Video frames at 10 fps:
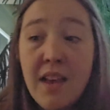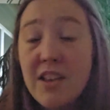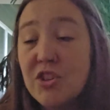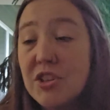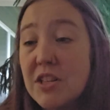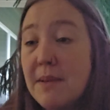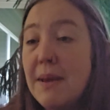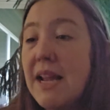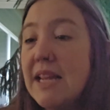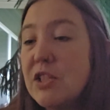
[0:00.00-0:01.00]
it's just going to be
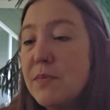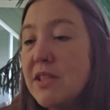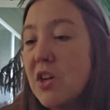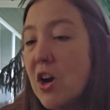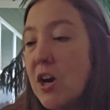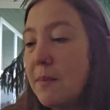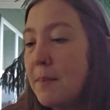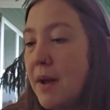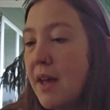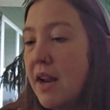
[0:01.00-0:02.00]
a little bit dark,
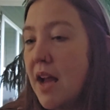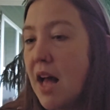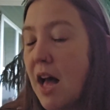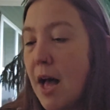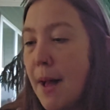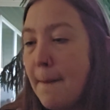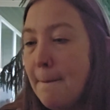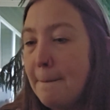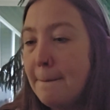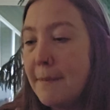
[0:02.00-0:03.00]
but
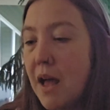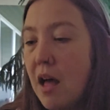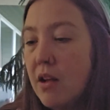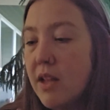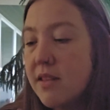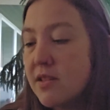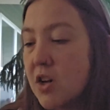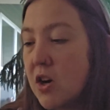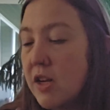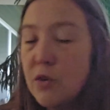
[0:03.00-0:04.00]
I'll get
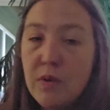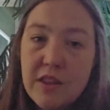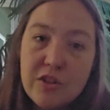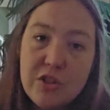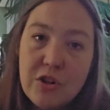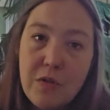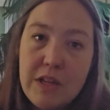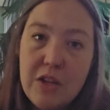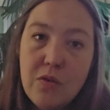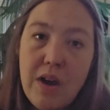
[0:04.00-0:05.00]
started with showing
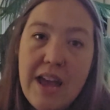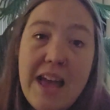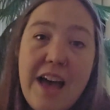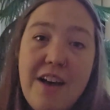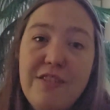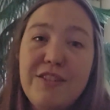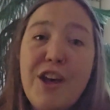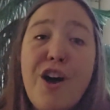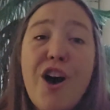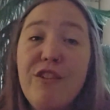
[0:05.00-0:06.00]
you. I have
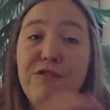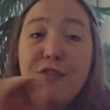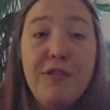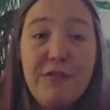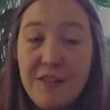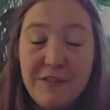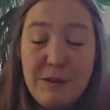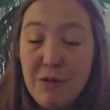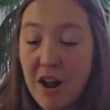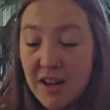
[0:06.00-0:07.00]
a full 50
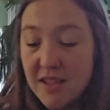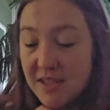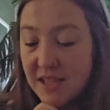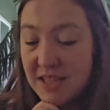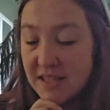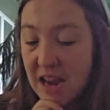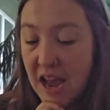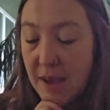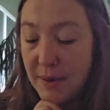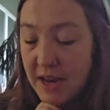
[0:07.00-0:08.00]
products this
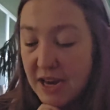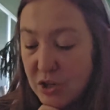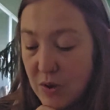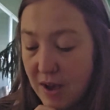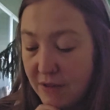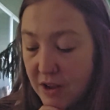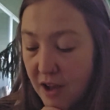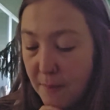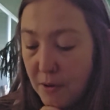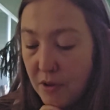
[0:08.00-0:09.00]
time, and I do have a
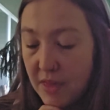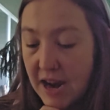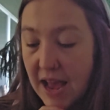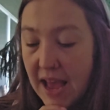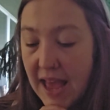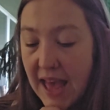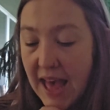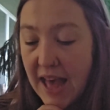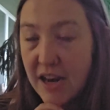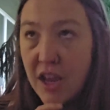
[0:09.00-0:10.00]
couple that I
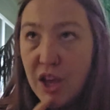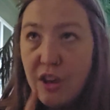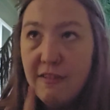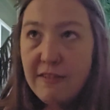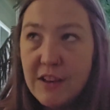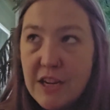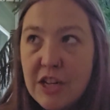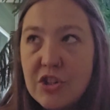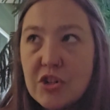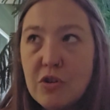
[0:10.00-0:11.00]
had
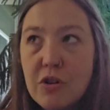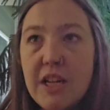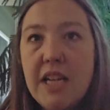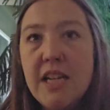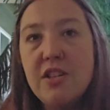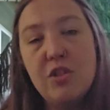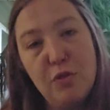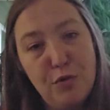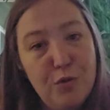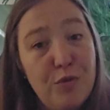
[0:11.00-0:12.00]
finished or needed
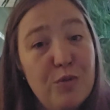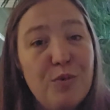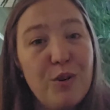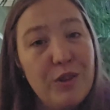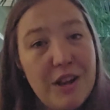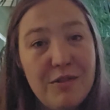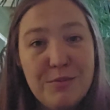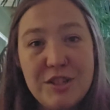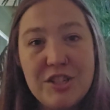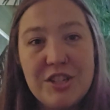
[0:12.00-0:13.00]
to roll out,
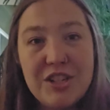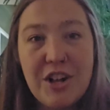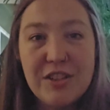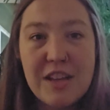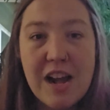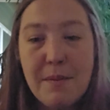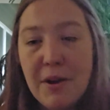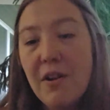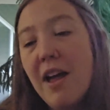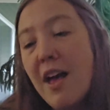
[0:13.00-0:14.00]
which I'll talk about.